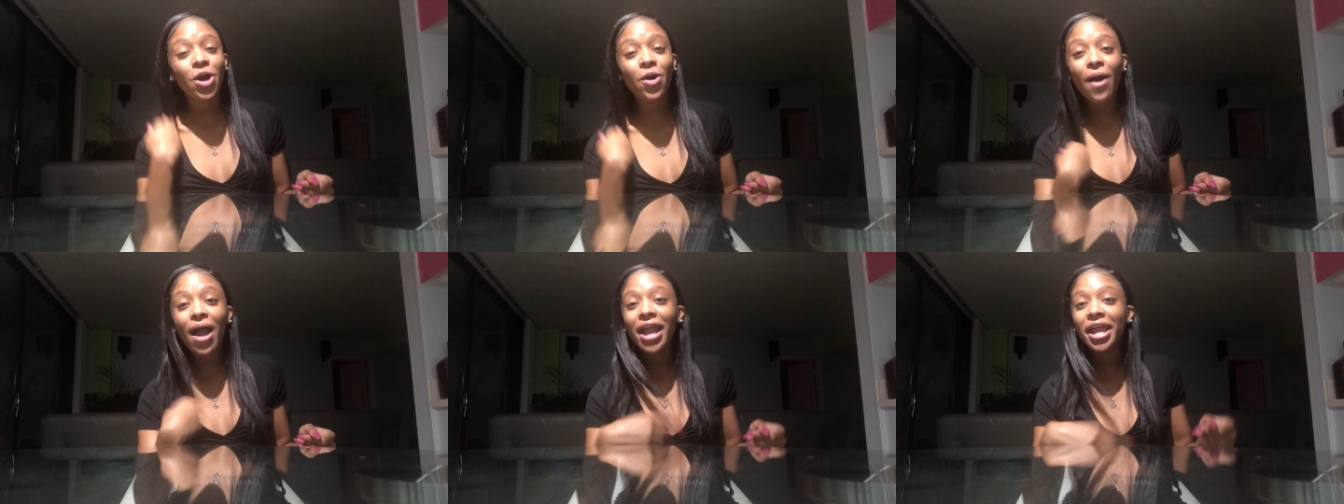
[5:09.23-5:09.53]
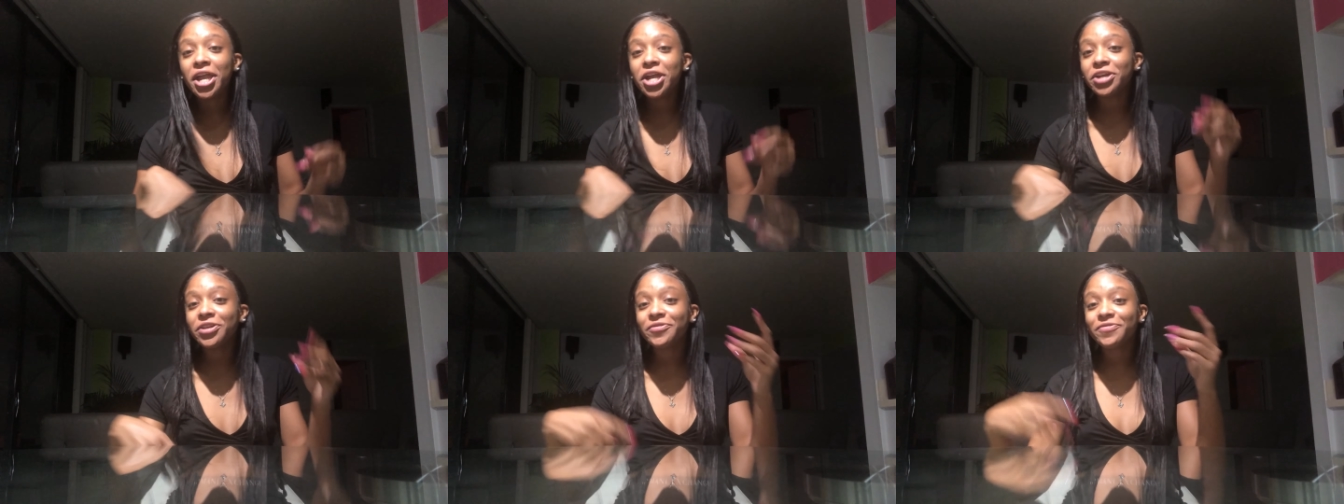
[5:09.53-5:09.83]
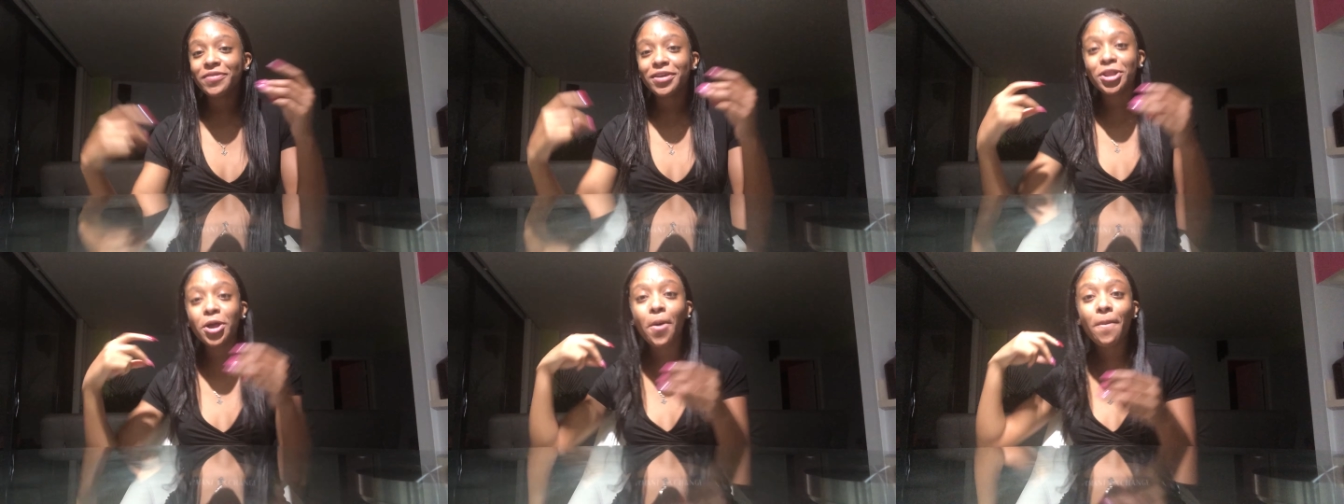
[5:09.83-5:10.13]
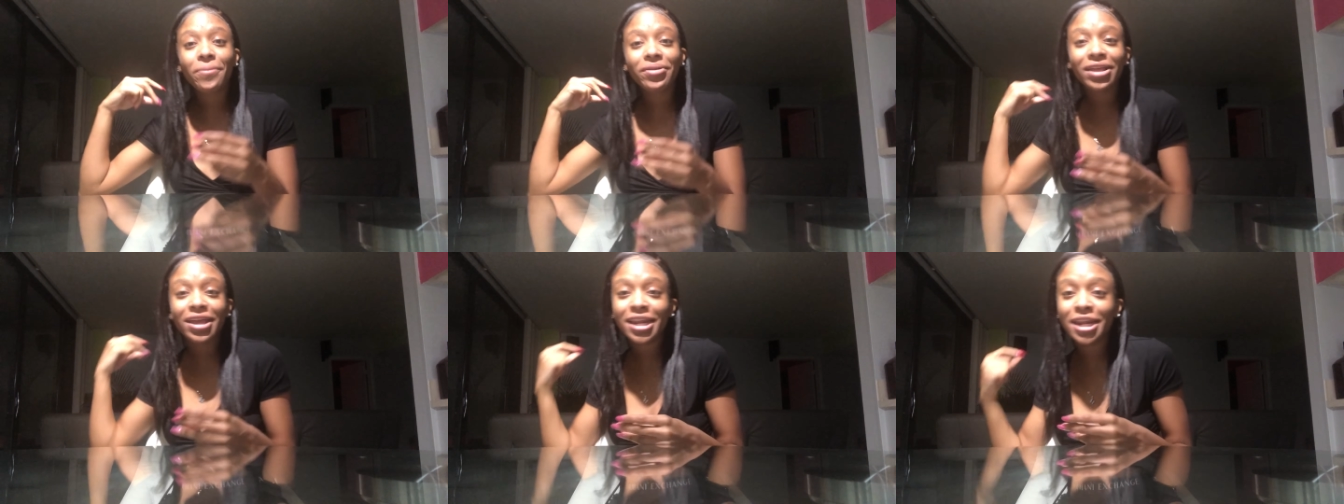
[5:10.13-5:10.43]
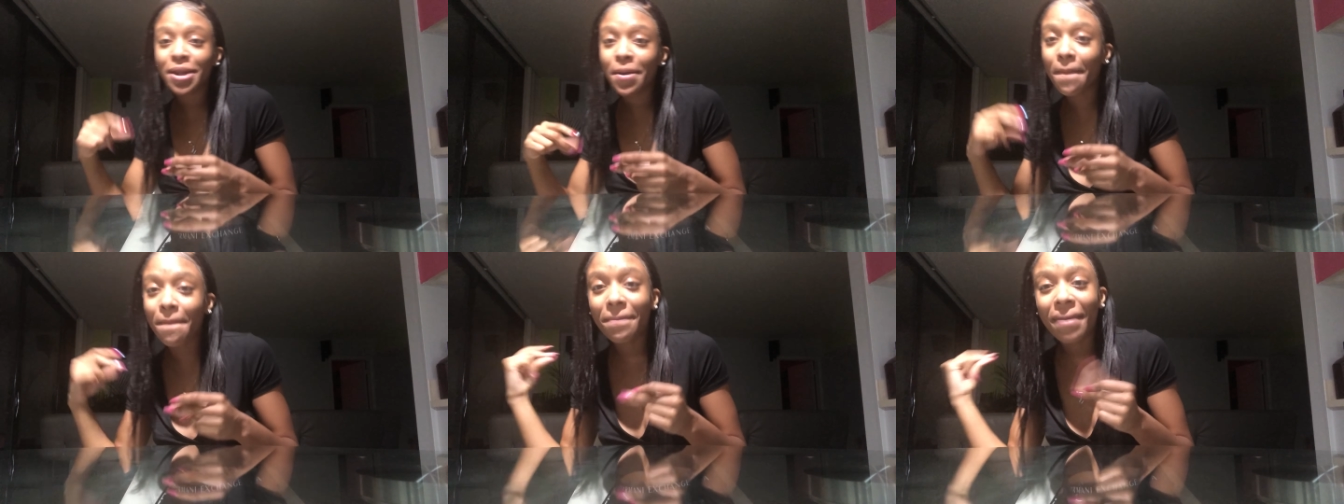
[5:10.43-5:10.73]
I hear the video playing in
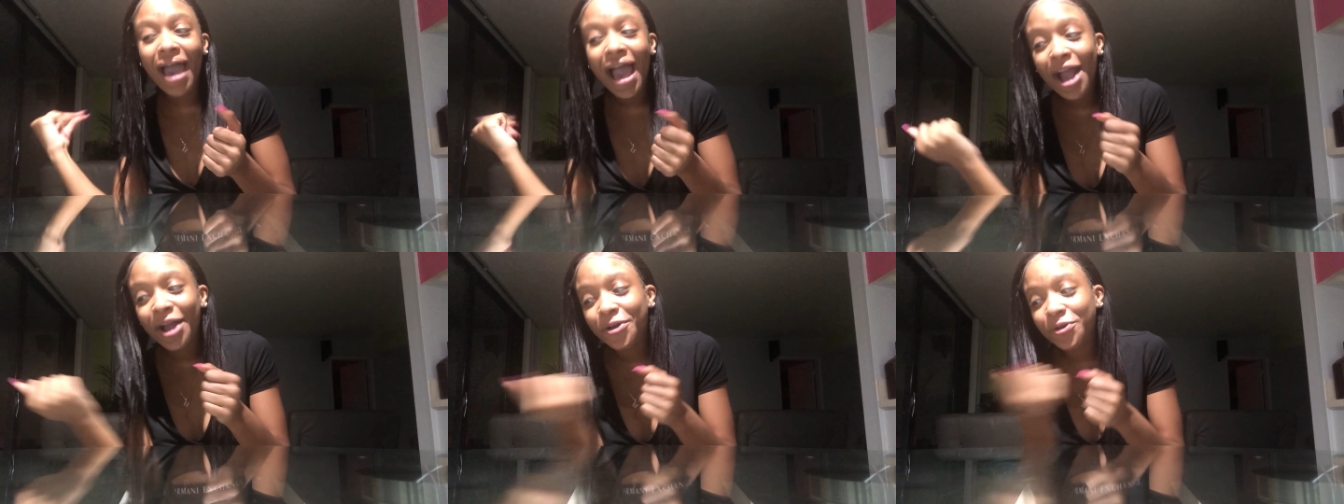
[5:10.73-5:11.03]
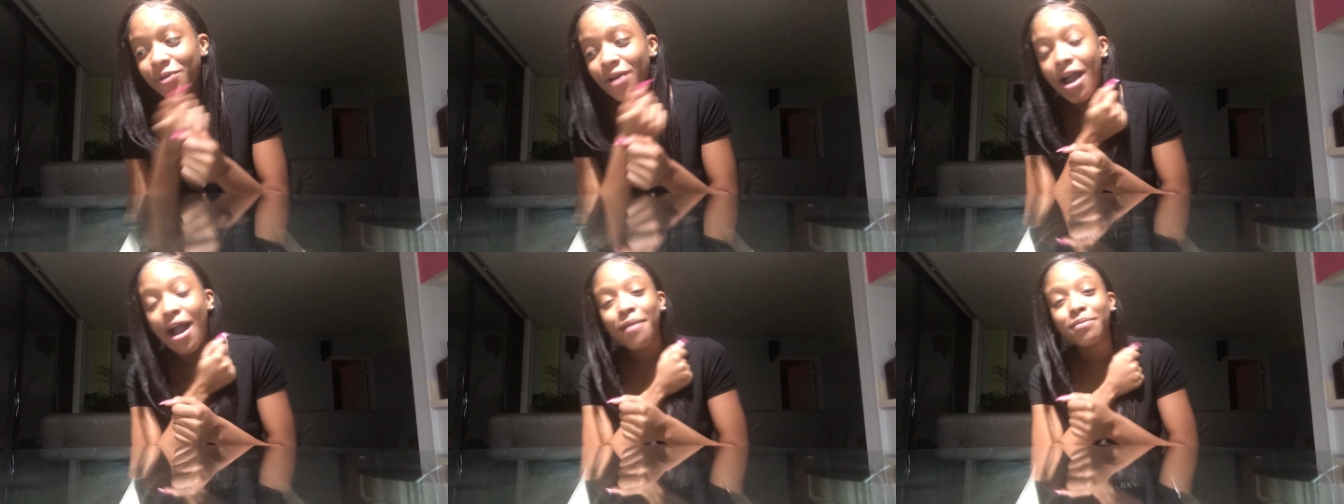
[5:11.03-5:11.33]
the background.